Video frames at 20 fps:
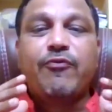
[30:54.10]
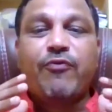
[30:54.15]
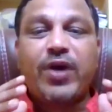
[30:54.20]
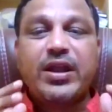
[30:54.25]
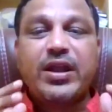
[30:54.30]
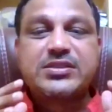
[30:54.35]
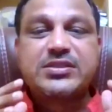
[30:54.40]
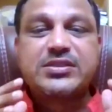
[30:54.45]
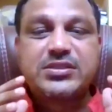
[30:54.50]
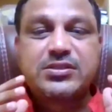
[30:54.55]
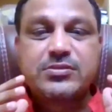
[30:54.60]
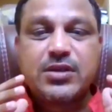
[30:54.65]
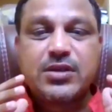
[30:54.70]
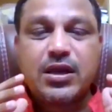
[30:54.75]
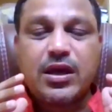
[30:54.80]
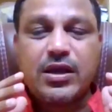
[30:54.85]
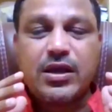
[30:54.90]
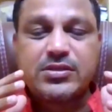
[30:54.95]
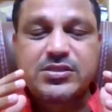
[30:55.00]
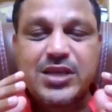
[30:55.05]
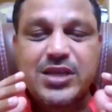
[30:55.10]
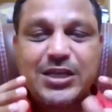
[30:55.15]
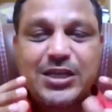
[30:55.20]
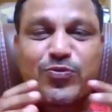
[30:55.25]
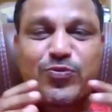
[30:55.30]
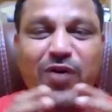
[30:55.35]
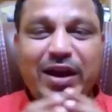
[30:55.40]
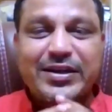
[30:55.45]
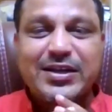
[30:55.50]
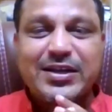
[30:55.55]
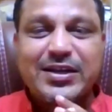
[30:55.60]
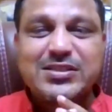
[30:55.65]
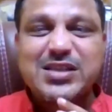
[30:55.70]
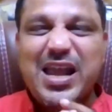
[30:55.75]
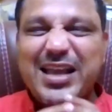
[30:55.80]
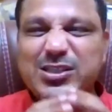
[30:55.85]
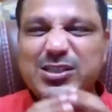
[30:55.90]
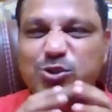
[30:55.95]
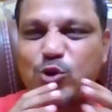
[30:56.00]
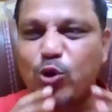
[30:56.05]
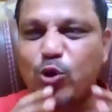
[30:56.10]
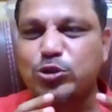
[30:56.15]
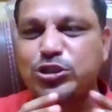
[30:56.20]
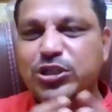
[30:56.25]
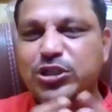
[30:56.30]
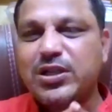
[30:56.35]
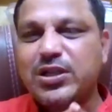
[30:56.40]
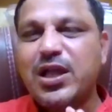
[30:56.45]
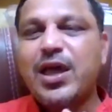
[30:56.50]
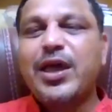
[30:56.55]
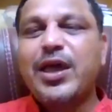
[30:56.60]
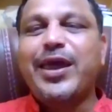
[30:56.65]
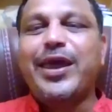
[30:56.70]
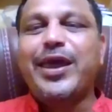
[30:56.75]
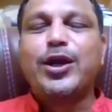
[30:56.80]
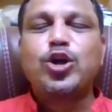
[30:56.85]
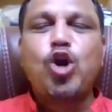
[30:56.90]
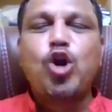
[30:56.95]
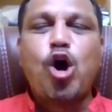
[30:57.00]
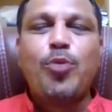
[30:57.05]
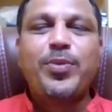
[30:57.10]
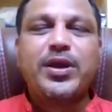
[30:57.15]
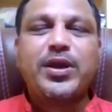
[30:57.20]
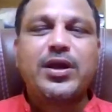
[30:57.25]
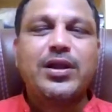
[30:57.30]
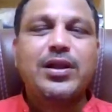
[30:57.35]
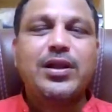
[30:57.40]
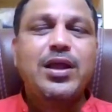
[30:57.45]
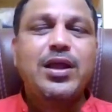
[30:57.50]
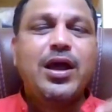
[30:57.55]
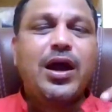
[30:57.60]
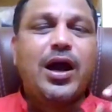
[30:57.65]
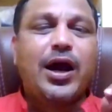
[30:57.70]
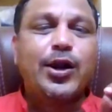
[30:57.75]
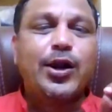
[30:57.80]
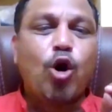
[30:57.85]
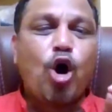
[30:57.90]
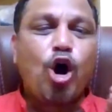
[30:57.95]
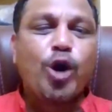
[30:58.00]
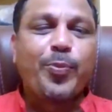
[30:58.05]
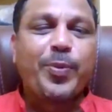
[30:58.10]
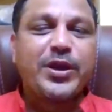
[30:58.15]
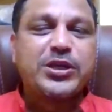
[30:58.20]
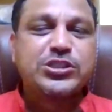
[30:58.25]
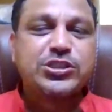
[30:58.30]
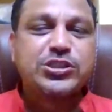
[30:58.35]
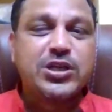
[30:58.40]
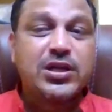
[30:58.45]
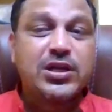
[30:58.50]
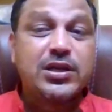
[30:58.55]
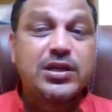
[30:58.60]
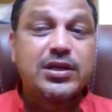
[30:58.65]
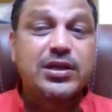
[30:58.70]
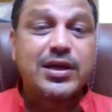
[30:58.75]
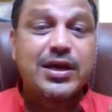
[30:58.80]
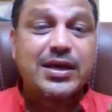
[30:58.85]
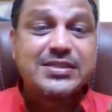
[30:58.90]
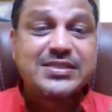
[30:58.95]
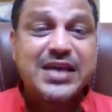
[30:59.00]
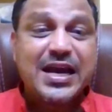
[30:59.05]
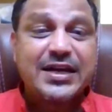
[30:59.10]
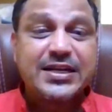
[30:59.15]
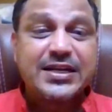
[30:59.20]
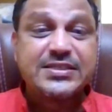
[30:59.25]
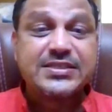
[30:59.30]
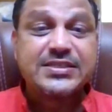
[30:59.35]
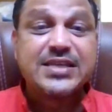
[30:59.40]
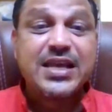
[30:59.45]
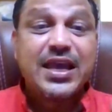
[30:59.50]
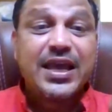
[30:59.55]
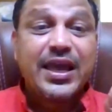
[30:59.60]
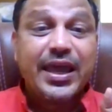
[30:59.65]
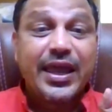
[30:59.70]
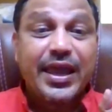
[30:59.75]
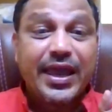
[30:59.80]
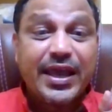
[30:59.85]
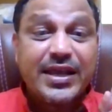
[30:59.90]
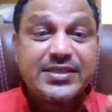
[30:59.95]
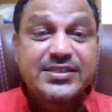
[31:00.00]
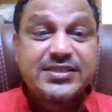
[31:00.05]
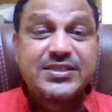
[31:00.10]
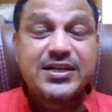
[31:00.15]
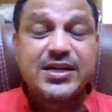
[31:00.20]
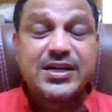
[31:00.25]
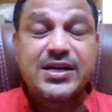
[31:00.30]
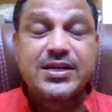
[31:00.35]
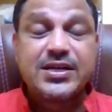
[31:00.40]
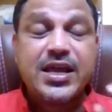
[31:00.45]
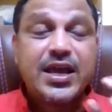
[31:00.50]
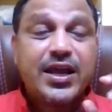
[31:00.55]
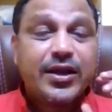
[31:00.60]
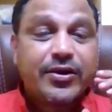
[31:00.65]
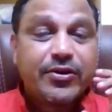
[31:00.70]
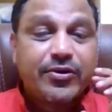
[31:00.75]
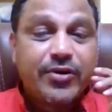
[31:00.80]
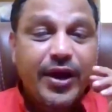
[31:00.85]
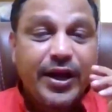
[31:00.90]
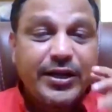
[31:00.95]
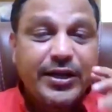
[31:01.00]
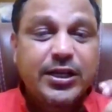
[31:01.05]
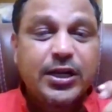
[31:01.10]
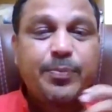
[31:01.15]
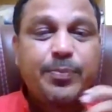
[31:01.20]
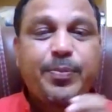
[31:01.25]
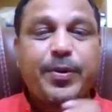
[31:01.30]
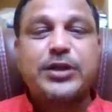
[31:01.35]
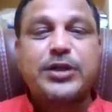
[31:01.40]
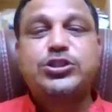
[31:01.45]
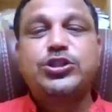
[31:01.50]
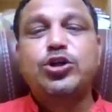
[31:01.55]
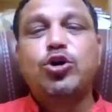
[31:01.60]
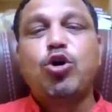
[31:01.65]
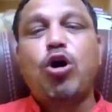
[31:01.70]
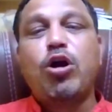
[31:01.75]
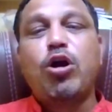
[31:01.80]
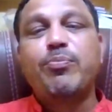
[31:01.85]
when such factors like social, economical, and occupational hazards exert greater pressure